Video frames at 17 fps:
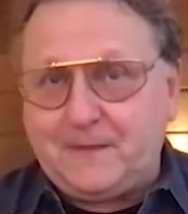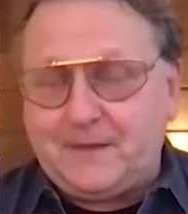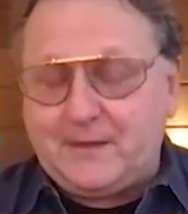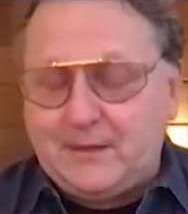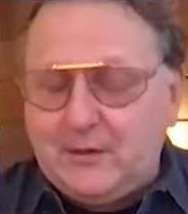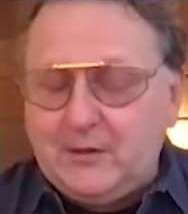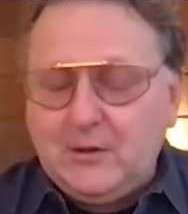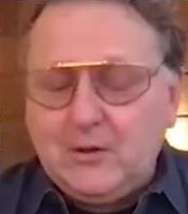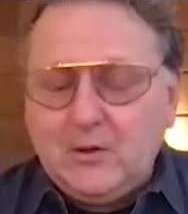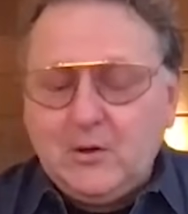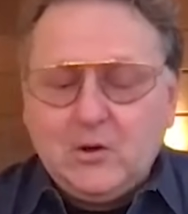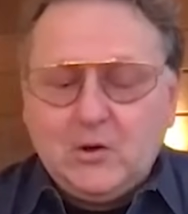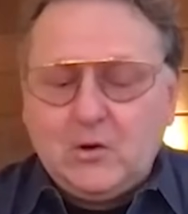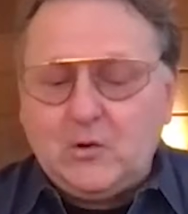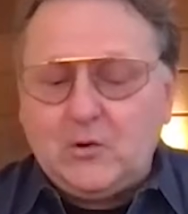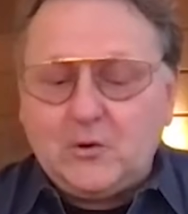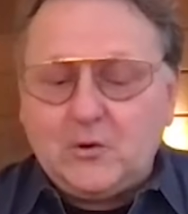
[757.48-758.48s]
Okay,
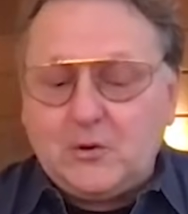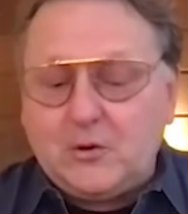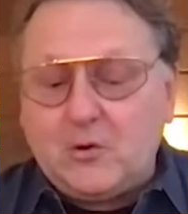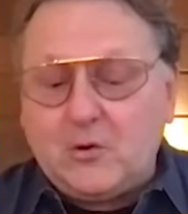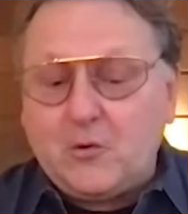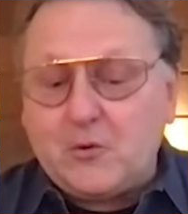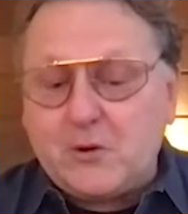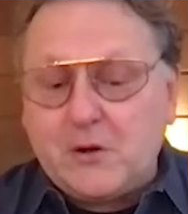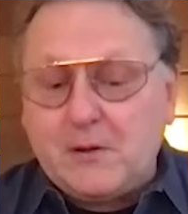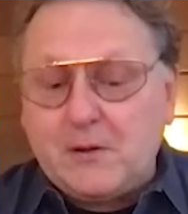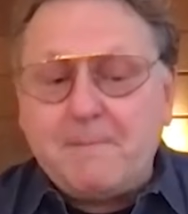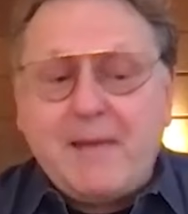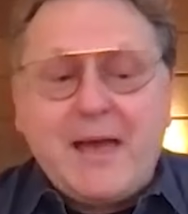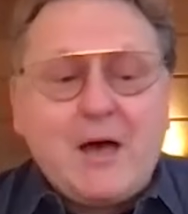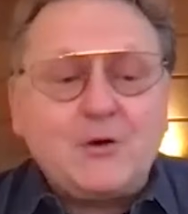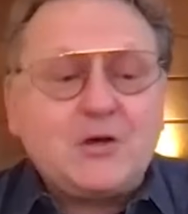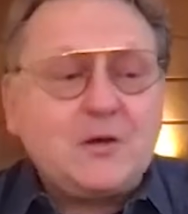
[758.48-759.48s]
or, or
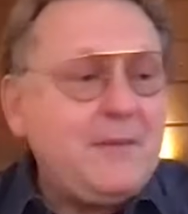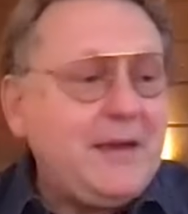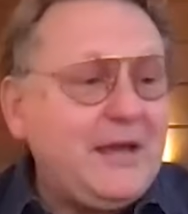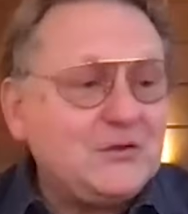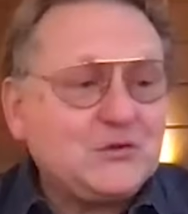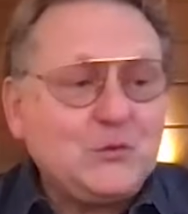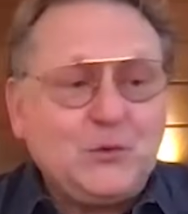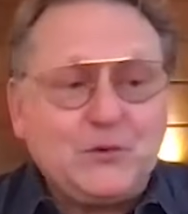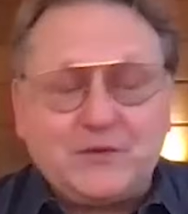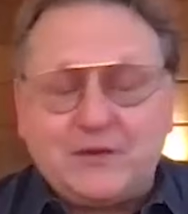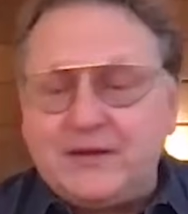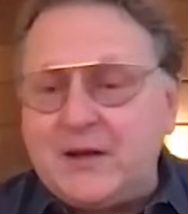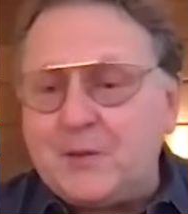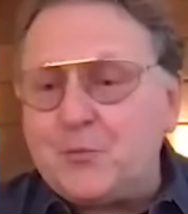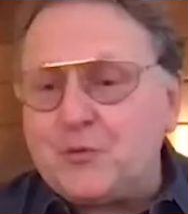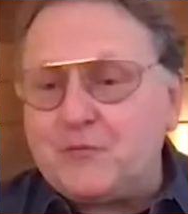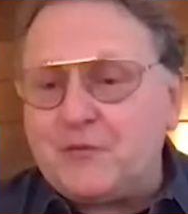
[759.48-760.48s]
amalgamation with a
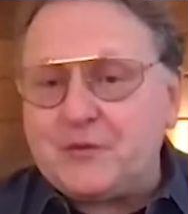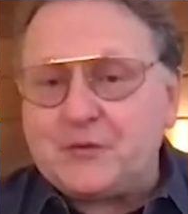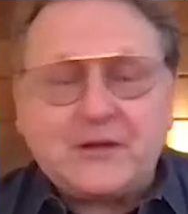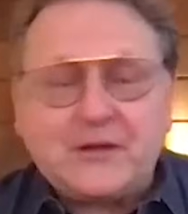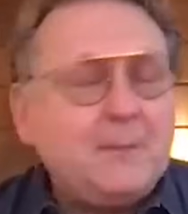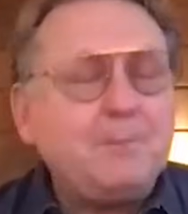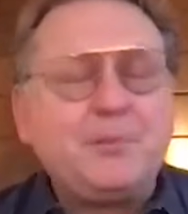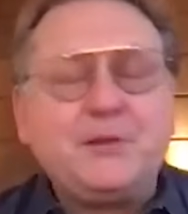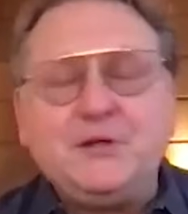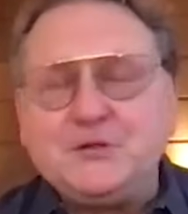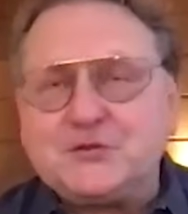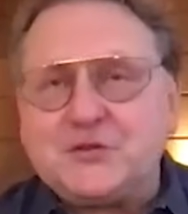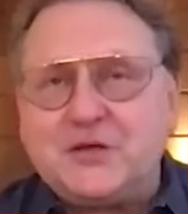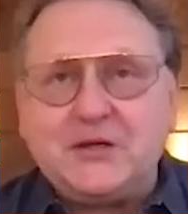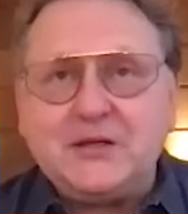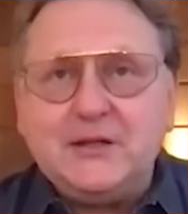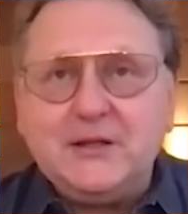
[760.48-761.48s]
number of other companies
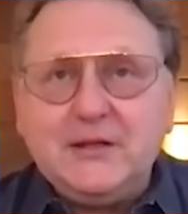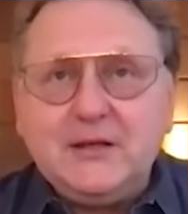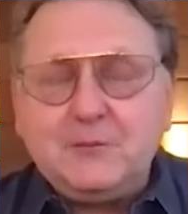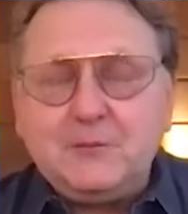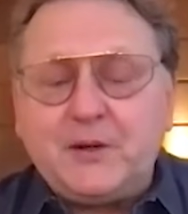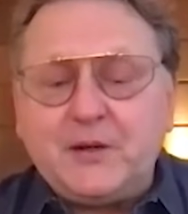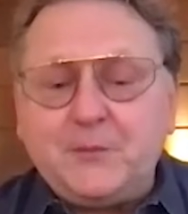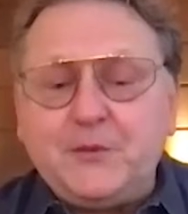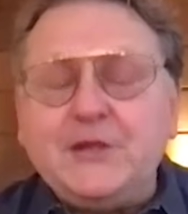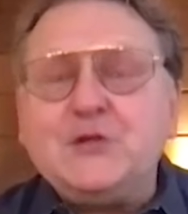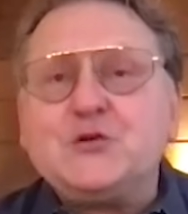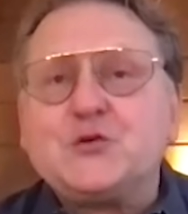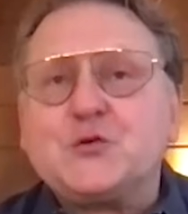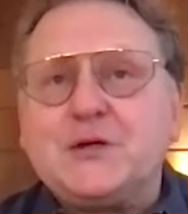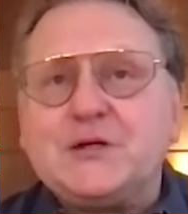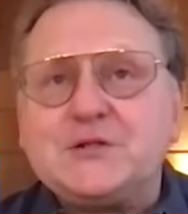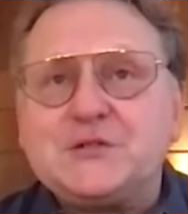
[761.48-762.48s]
that might be
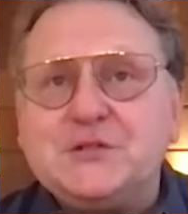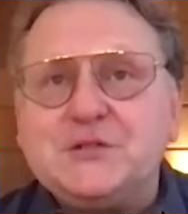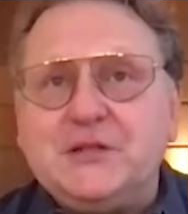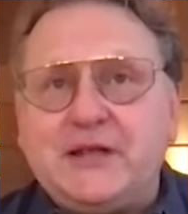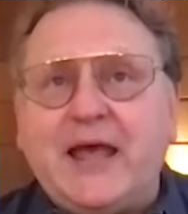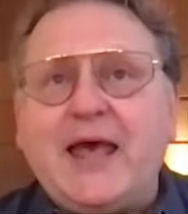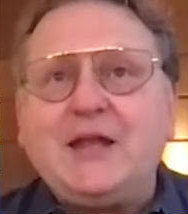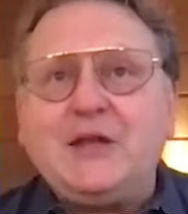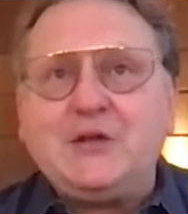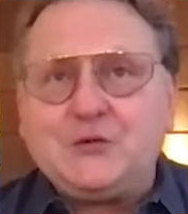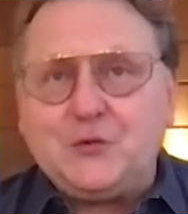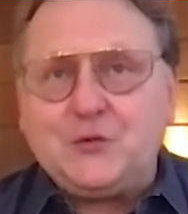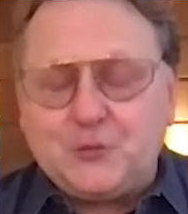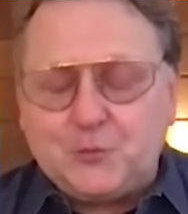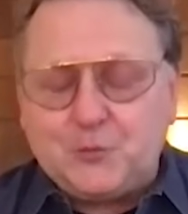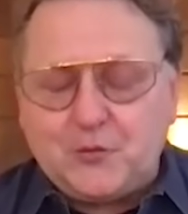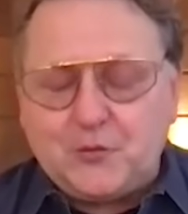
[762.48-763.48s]
interested in adding to
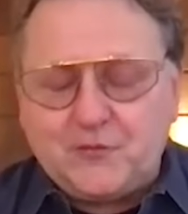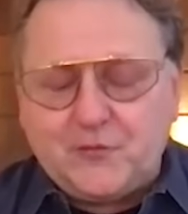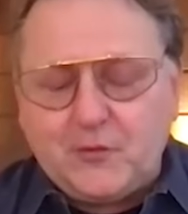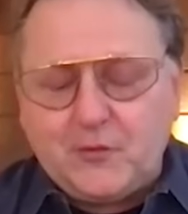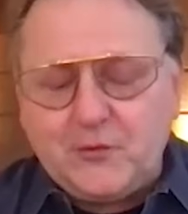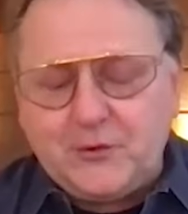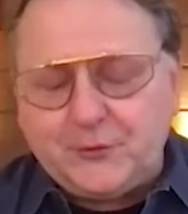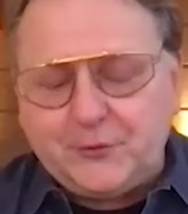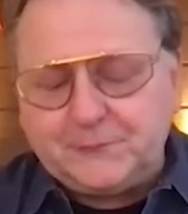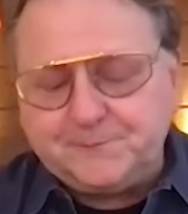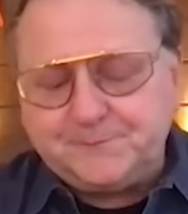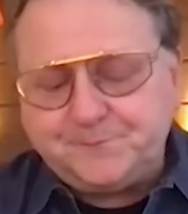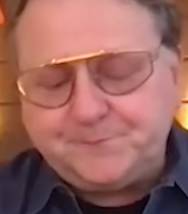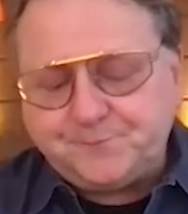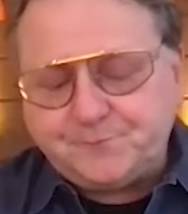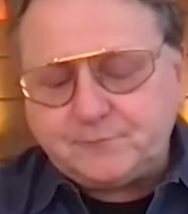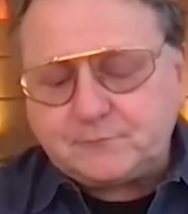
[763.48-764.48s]
their portfolio.
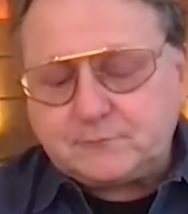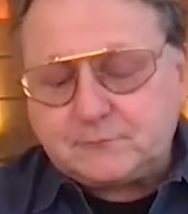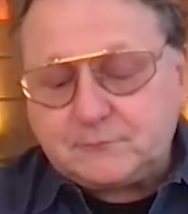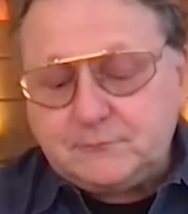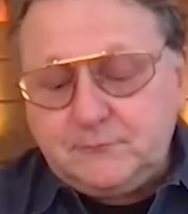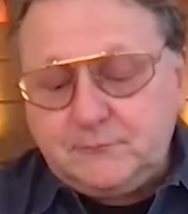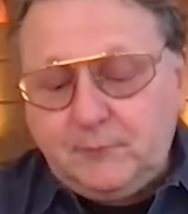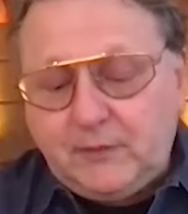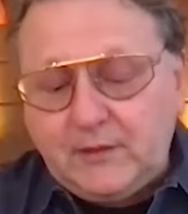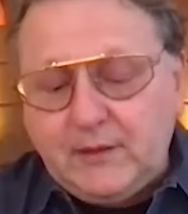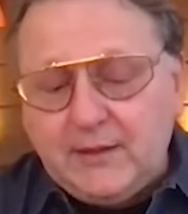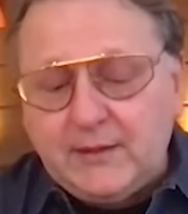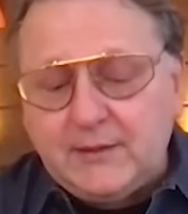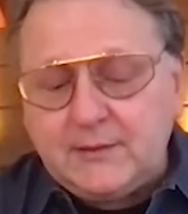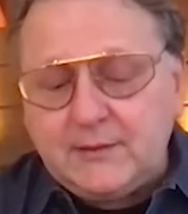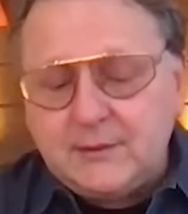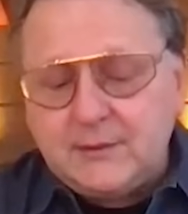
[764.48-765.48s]

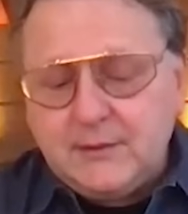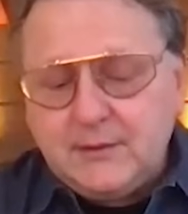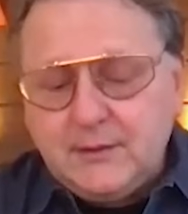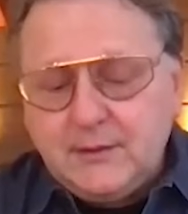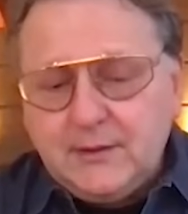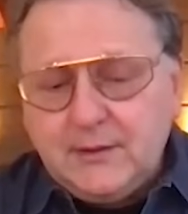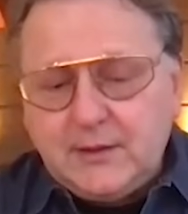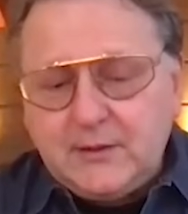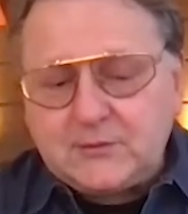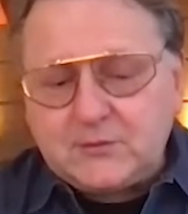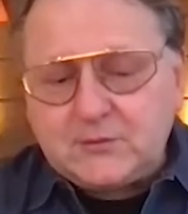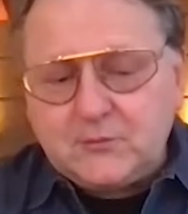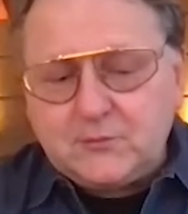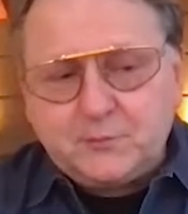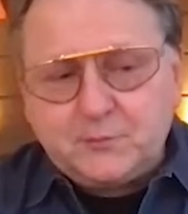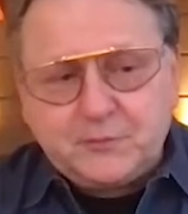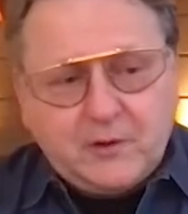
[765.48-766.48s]
And, and
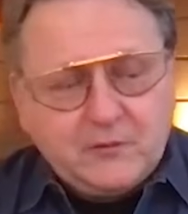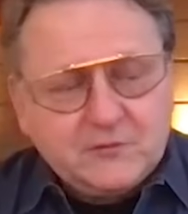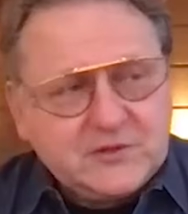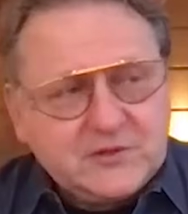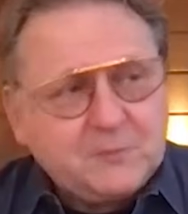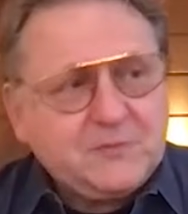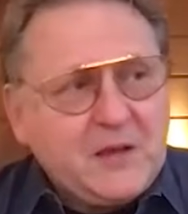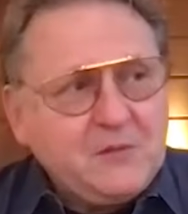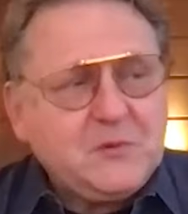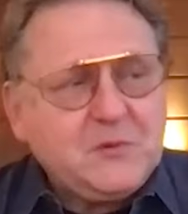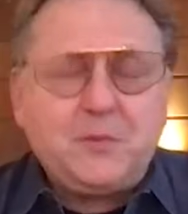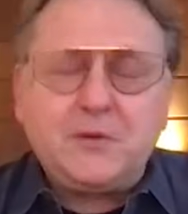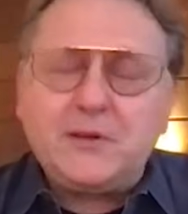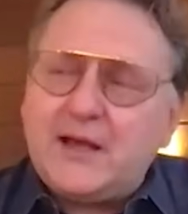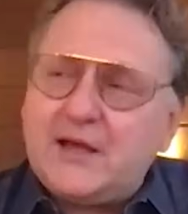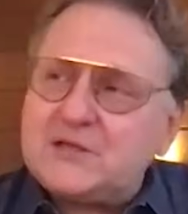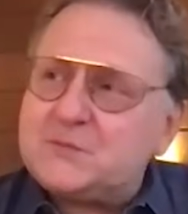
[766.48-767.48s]
so sometimes
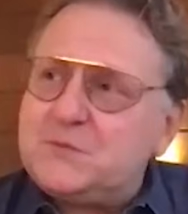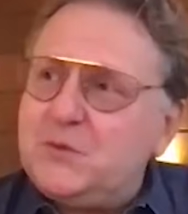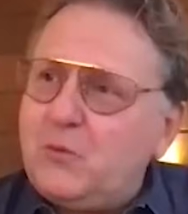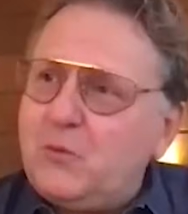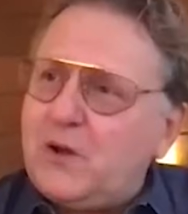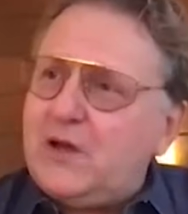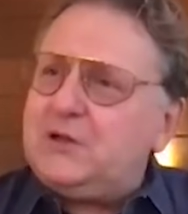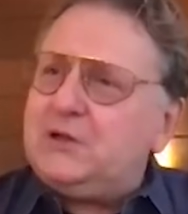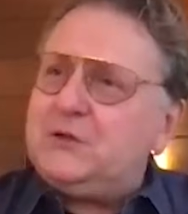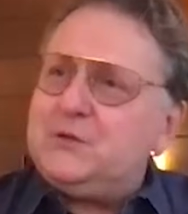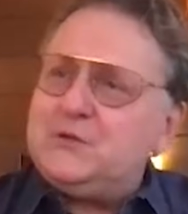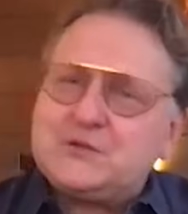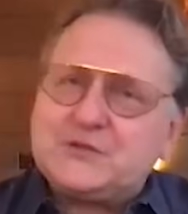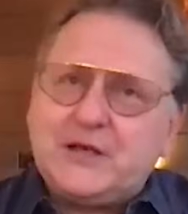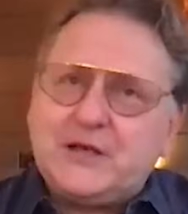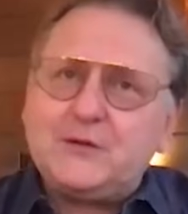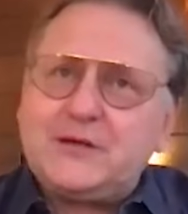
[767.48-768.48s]
people ask me, why do you
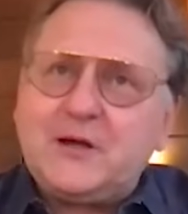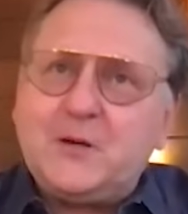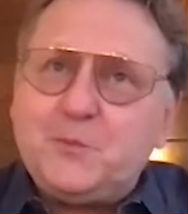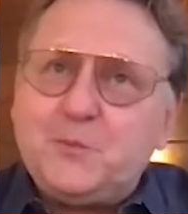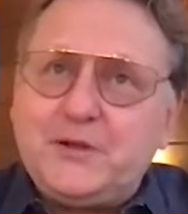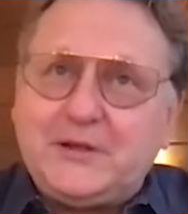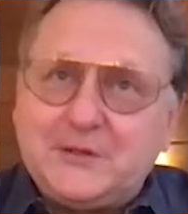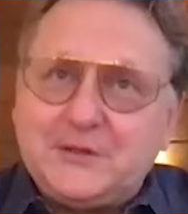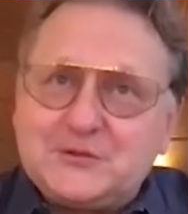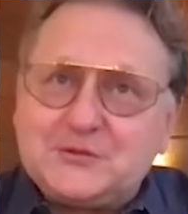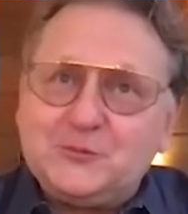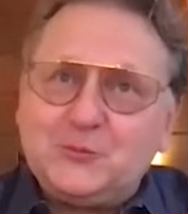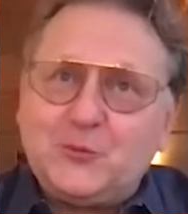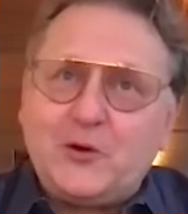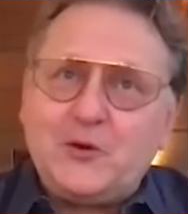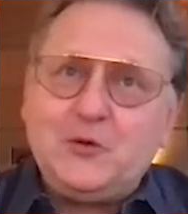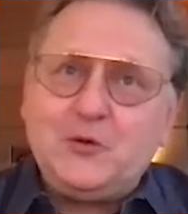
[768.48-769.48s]
sell companies?
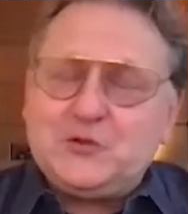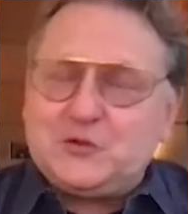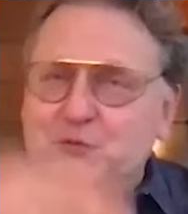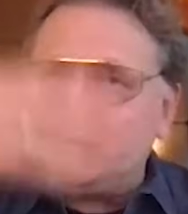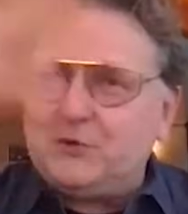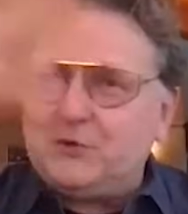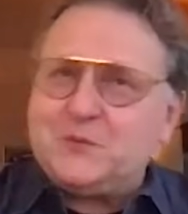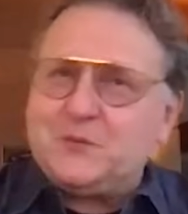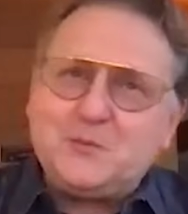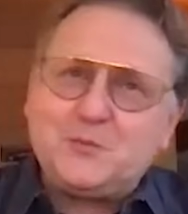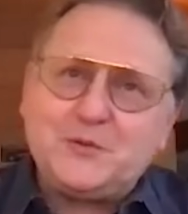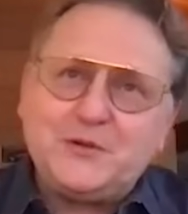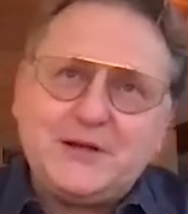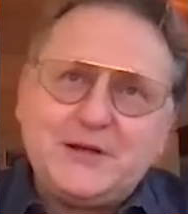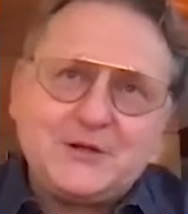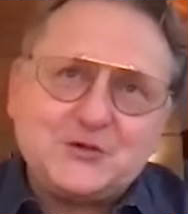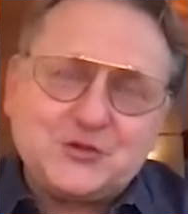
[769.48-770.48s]
Why don't you just put them in
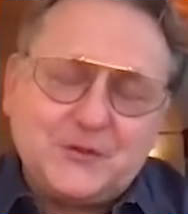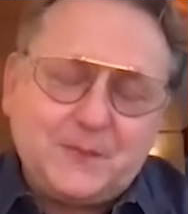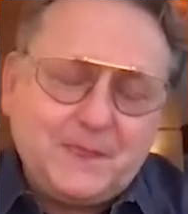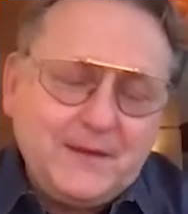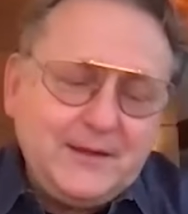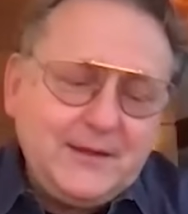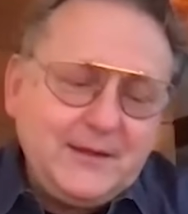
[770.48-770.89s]
production?